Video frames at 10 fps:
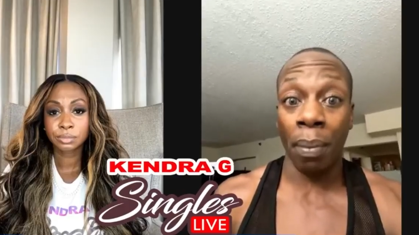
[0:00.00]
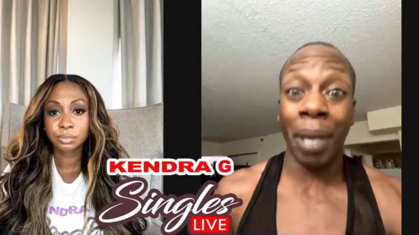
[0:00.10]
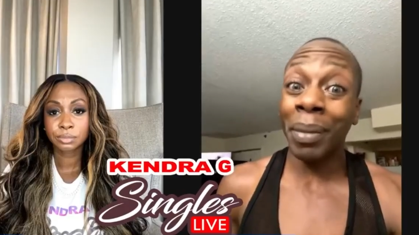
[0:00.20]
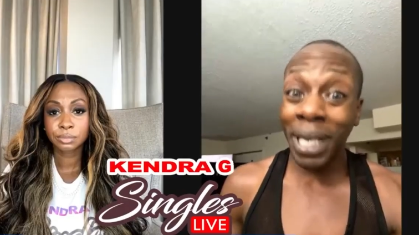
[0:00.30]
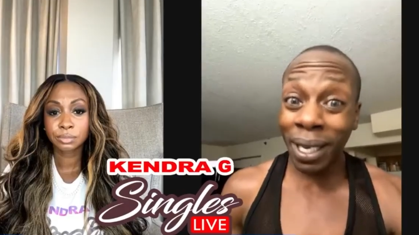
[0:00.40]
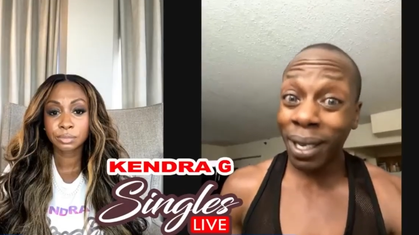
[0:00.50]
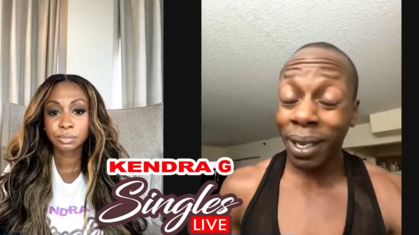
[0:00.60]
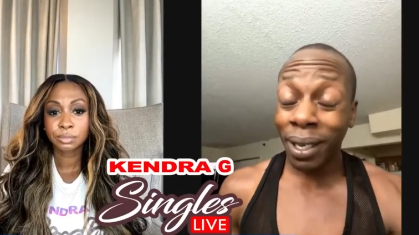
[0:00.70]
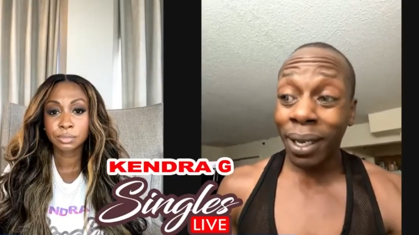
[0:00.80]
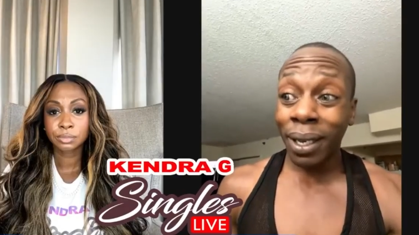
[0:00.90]
Speaker 1: on. But me,
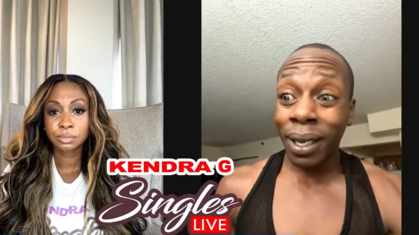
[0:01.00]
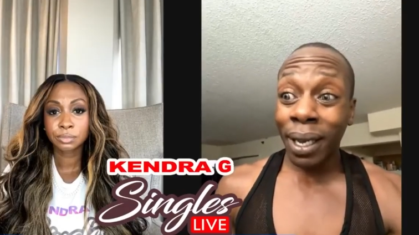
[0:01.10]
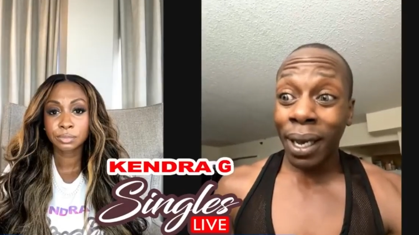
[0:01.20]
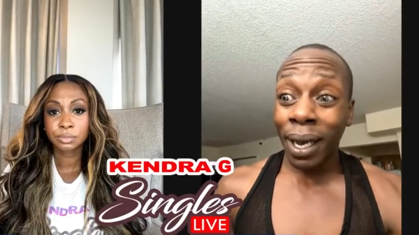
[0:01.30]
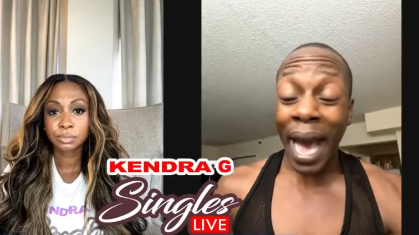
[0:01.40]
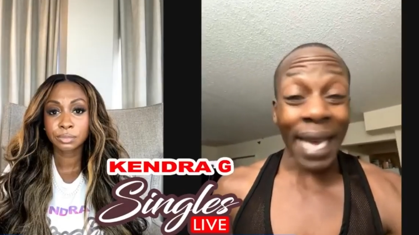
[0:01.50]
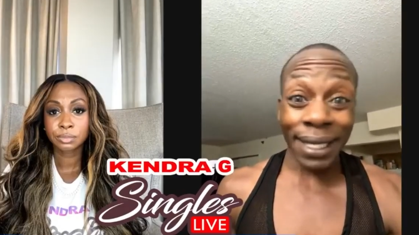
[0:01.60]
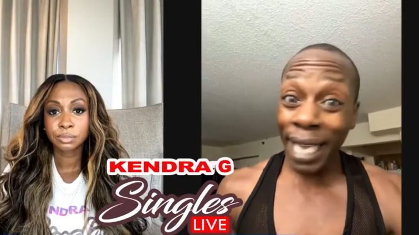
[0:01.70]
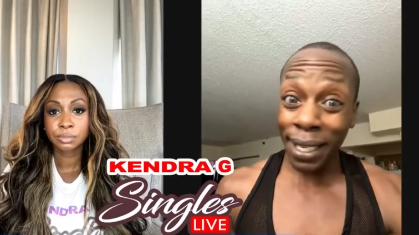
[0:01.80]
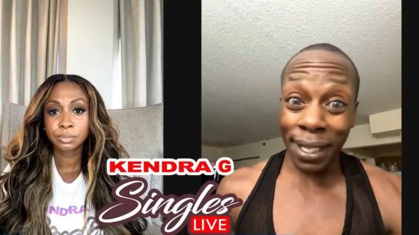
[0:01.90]

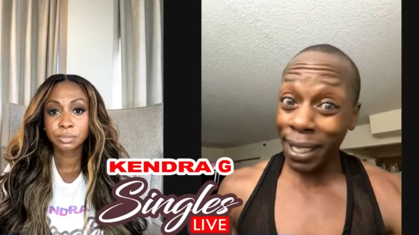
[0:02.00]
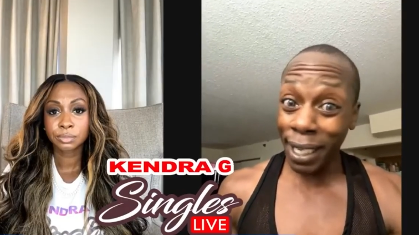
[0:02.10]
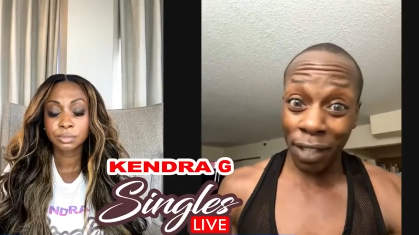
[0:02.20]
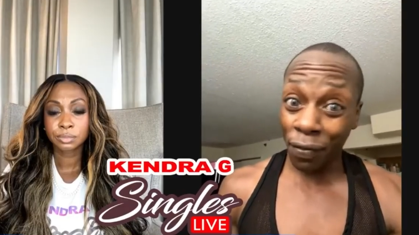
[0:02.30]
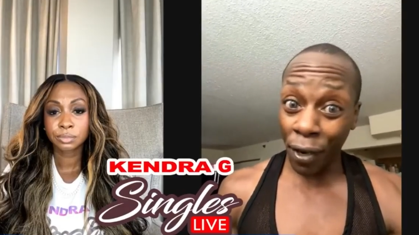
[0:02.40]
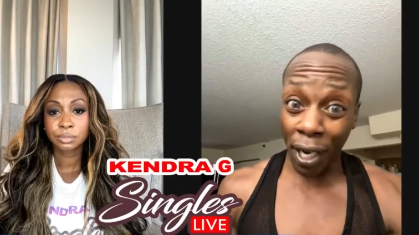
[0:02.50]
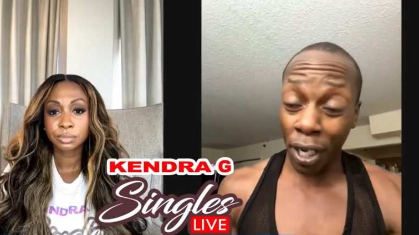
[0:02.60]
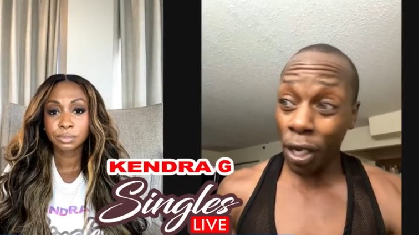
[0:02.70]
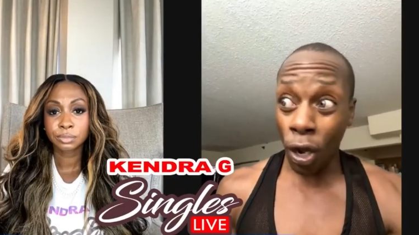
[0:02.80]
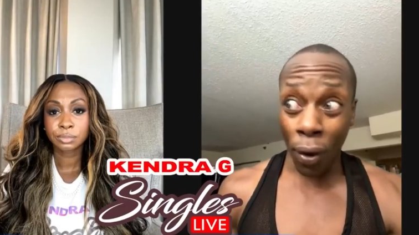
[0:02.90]
I stayed
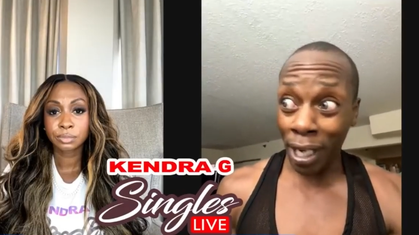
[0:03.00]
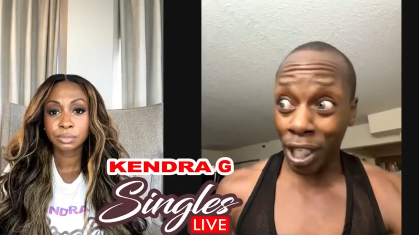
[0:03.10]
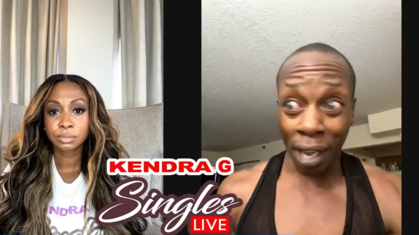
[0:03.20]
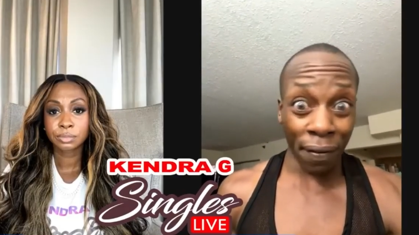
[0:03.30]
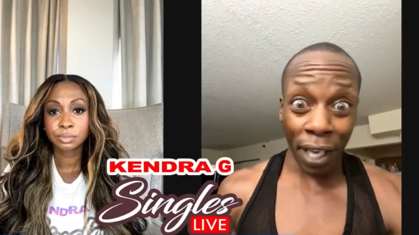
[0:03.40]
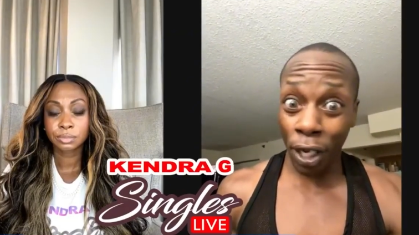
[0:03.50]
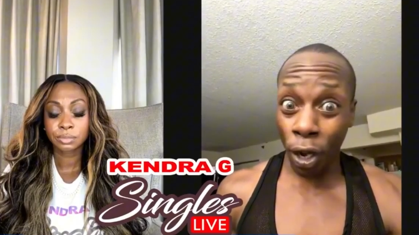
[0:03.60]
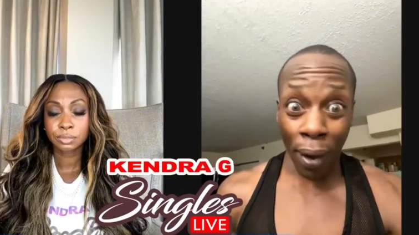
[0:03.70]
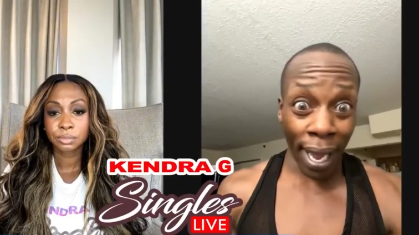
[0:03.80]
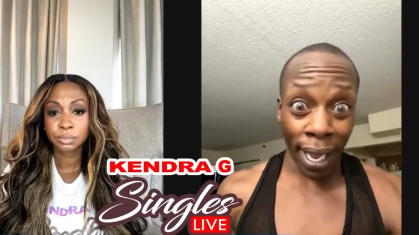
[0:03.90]
disease-free, no H I V,
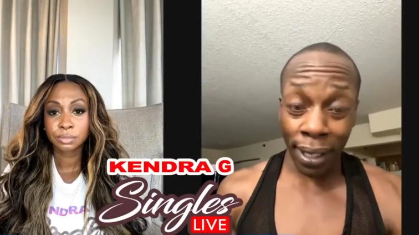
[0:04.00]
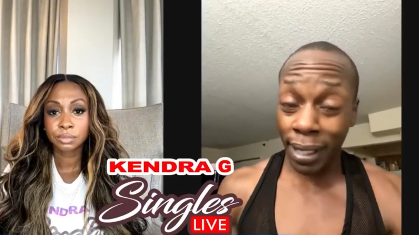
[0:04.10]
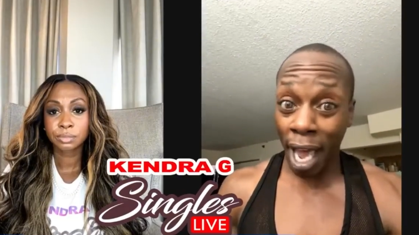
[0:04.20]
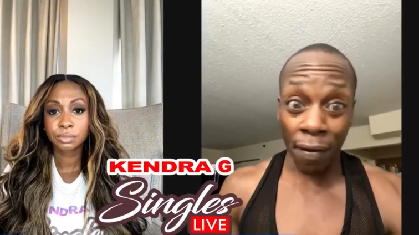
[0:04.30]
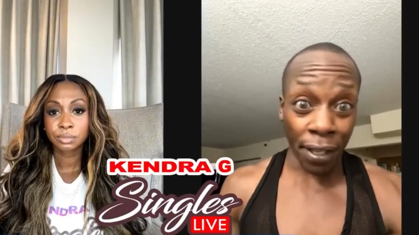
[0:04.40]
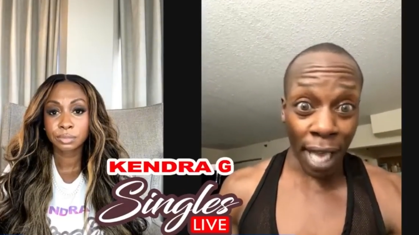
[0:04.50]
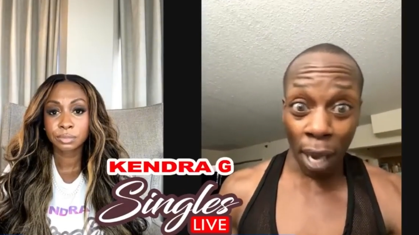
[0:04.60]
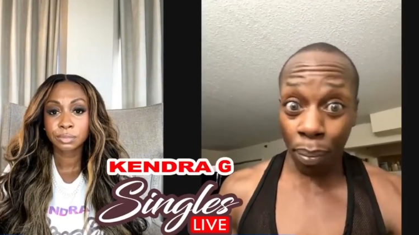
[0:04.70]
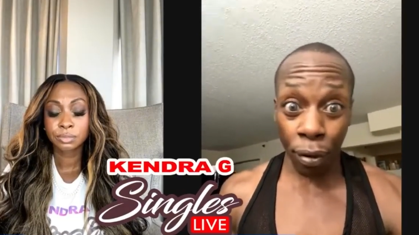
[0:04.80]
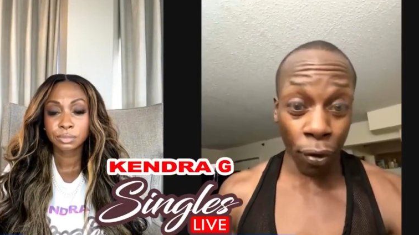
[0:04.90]
no AIDS,
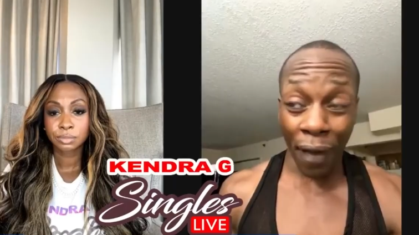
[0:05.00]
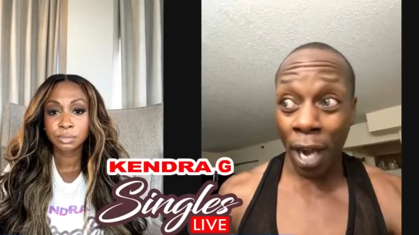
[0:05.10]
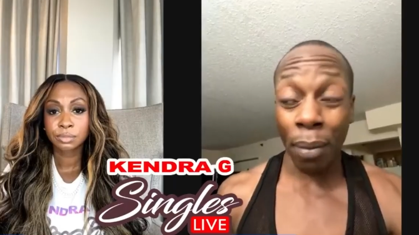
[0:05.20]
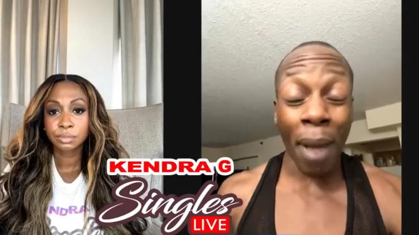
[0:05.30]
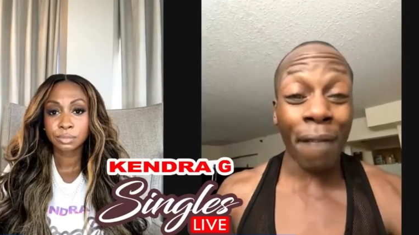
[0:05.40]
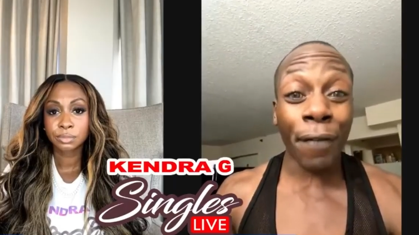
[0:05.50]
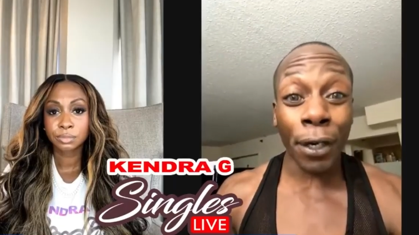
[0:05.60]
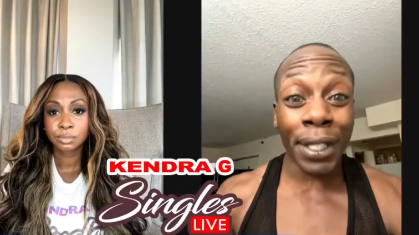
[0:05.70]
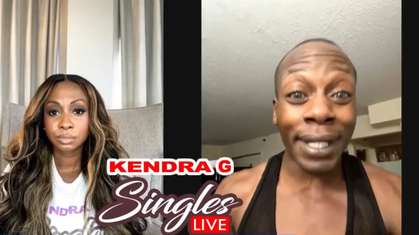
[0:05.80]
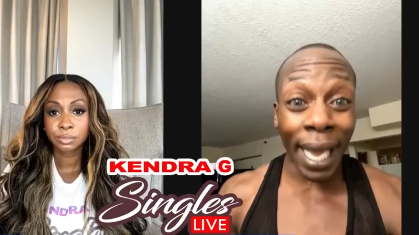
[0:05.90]
everything proof. I don't. My
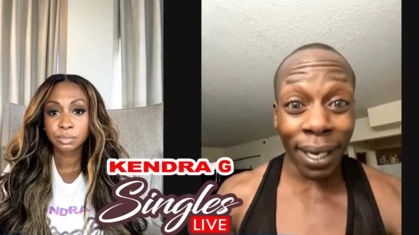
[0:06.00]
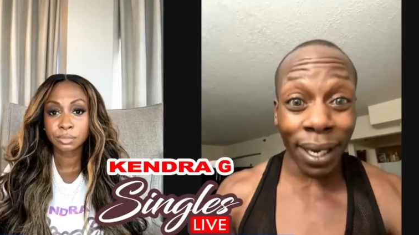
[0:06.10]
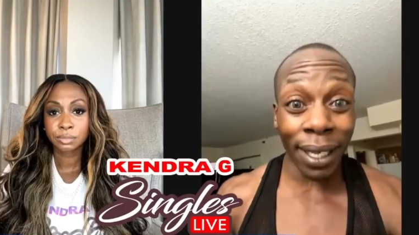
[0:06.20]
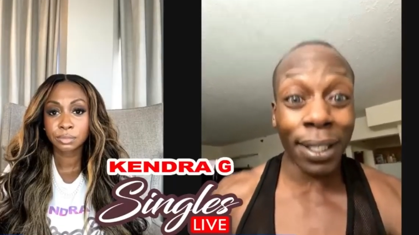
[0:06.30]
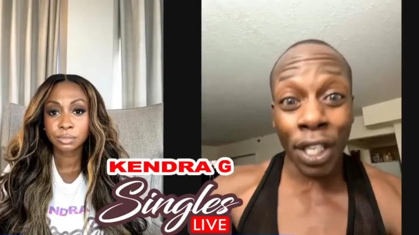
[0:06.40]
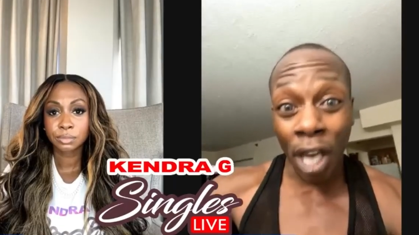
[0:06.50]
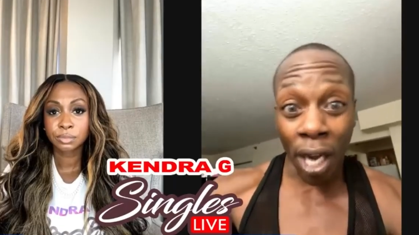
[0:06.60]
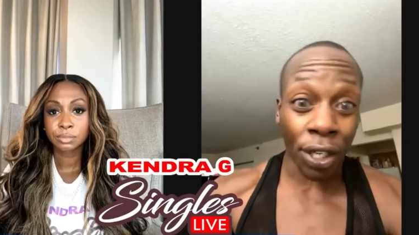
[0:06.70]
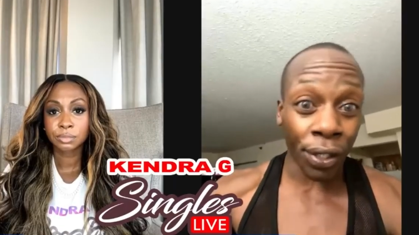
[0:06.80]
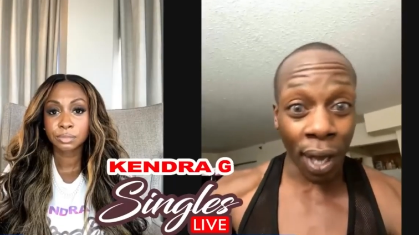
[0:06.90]
first date is the
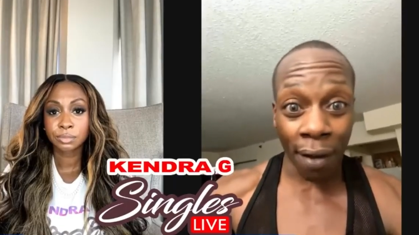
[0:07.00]
doctor's